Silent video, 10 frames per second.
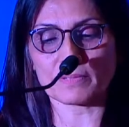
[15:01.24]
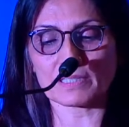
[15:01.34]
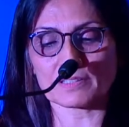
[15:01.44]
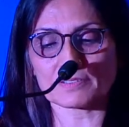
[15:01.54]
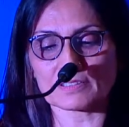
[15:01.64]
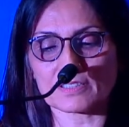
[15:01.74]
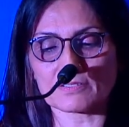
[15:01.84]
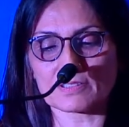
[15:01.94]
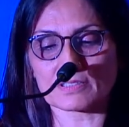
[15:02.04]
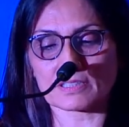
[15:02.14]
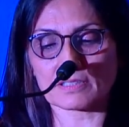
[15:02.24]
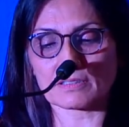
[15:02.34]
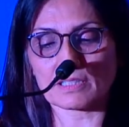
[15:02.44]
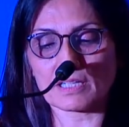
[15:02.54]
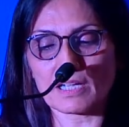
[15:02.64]
my lesson interesting?
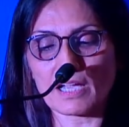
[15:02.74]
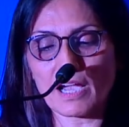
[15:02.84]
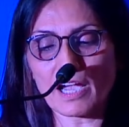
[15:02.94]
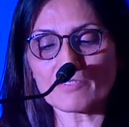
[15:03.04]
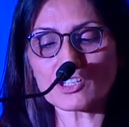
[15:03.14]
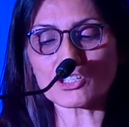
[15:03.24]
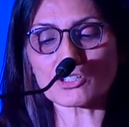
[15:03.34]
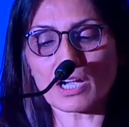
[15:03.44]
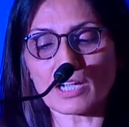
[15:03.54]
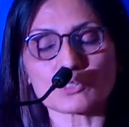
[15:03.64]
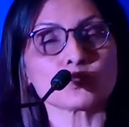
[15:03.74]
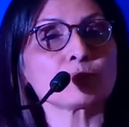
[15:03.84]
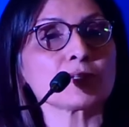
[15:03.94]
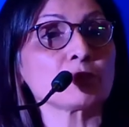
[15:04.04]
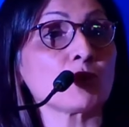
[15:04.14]
I wish I
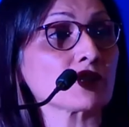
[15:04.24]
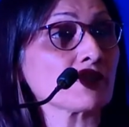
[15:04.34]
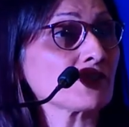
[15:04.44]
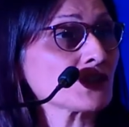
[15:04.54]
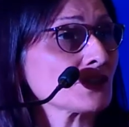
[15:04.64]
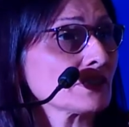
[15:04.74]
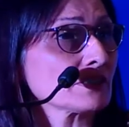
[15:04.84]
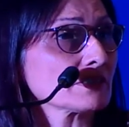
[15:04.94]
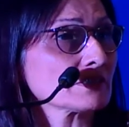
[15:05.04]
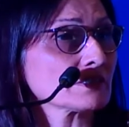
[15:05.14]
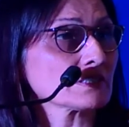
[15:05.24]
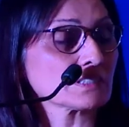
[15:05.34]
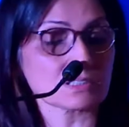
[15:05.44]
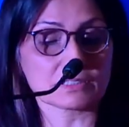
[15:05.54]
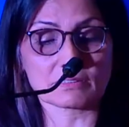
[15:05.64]
could be more efficient.
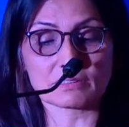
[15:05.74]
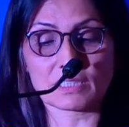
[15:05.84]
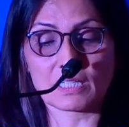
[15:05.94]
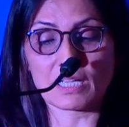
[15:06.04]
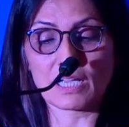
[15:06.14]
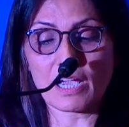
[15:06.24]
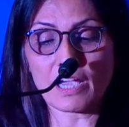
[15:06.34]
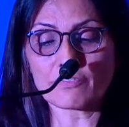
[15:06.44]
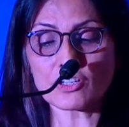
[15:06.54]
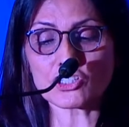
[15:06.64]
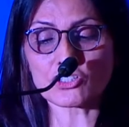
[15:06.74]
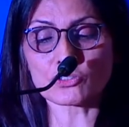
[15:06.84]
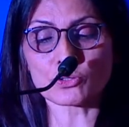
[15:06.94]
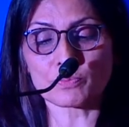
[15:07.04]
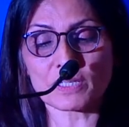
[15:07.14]
I wish
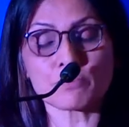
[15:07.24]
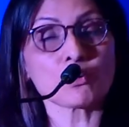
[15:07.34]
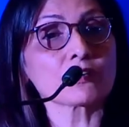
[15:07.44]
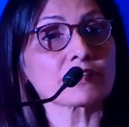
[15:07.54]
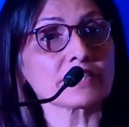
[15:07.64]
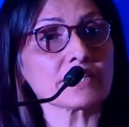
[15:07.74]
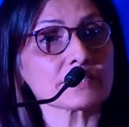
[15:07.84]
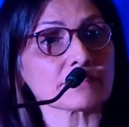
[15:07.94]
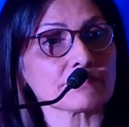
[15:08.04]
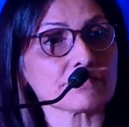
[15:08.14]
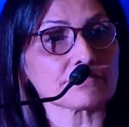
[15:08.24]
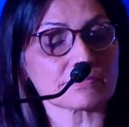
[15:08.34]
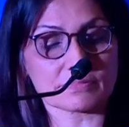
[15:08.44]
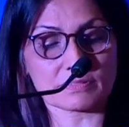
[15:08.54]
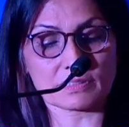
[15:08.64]
to be more creative.
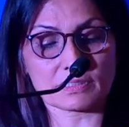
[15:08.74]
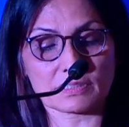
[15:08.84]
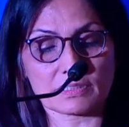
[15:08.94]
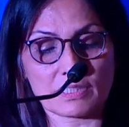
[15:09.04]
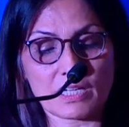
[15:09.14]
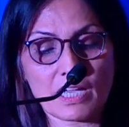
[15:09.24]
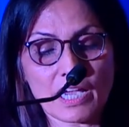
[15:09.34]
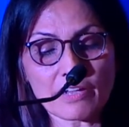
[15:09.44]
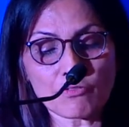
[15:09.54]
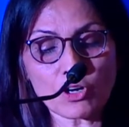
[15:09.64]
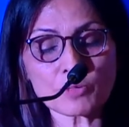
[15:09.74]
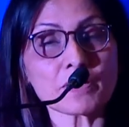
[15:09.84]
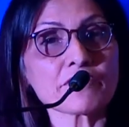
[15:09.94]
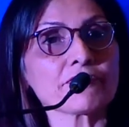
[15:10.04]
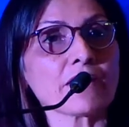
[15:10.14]
I want
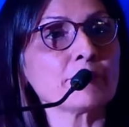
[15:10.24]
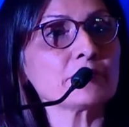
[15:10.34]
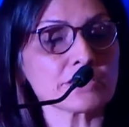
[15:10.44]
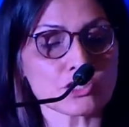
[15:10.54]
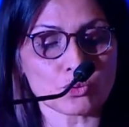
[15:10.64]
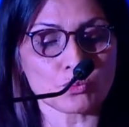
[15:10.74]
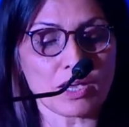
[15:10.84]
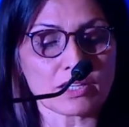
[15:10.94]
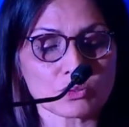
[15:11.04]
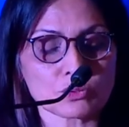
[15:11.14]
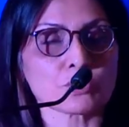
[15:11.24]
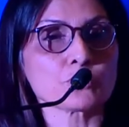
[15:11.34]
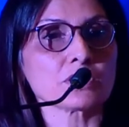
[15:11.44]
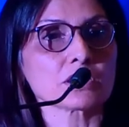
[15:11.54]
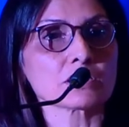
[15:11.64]
my family to value the
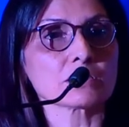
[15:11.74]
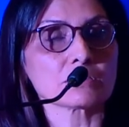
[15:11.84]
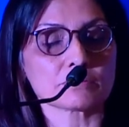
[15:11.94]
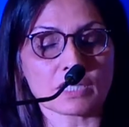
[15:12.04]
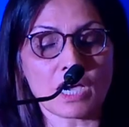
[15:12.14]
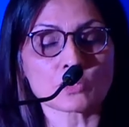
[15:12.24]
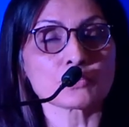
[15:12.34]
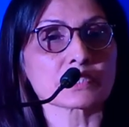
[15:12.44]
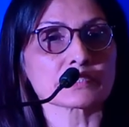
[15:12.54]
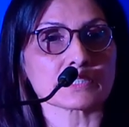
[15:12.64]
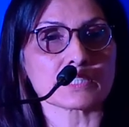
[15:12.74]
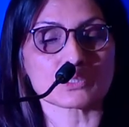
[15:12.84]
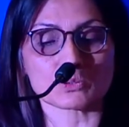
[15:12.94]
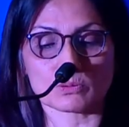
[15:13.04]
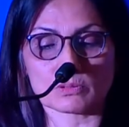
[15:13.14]
work, the hard work that I
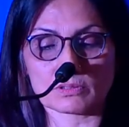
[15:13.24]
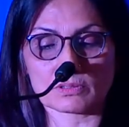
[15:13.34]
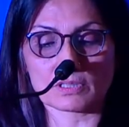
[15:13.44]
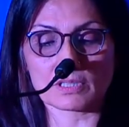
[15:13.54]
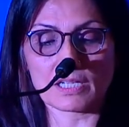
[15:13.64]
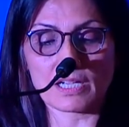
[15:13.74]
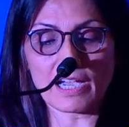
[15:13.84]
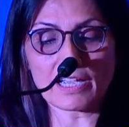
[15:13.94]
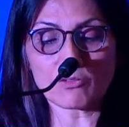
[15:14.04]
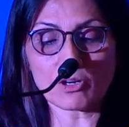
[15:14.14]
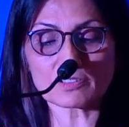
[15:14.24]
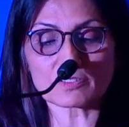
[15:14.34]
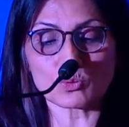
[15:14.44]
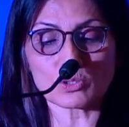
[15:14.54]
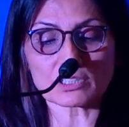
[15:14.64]
do. I want
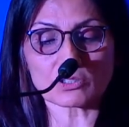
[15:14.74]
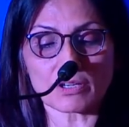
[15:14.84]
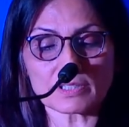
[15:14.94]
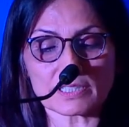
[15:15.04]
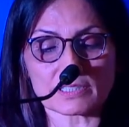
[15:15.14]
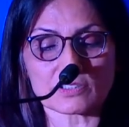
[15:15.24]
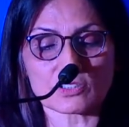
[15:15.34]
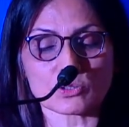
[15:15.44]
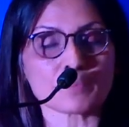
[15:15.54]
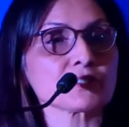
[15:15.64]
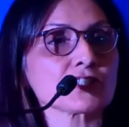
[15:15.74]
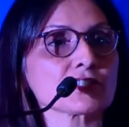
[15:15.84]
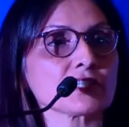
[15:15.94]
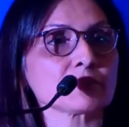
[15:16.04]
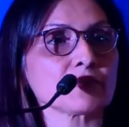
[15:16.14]
school authorities to
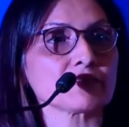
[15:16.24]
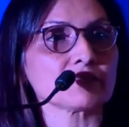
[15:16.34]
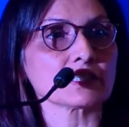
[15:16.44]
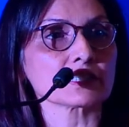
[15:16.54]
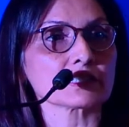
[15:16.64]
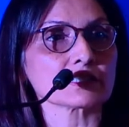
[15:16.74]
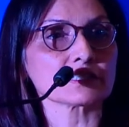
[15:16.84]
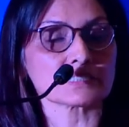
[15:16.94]
appreciate my work.